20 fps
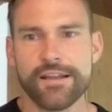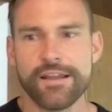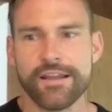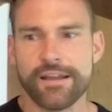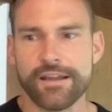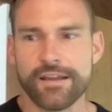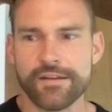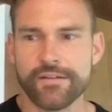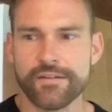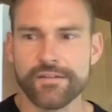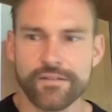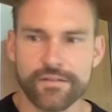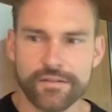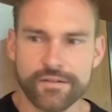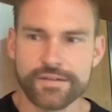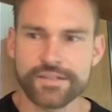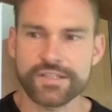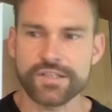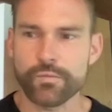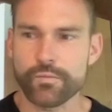And
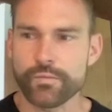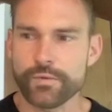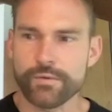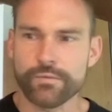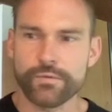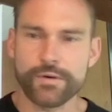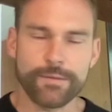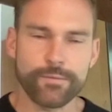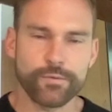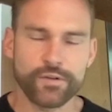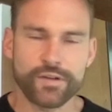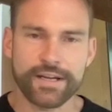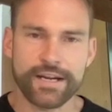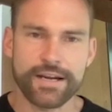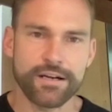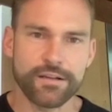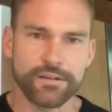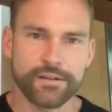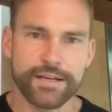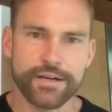so we were able to
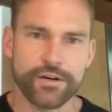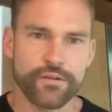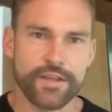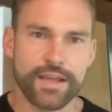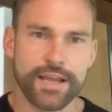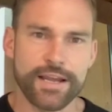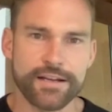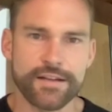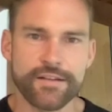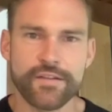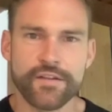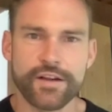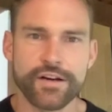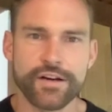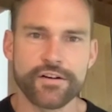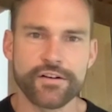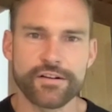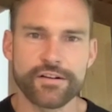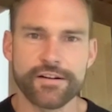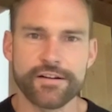kind of layer that in
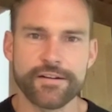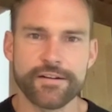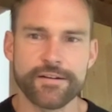there.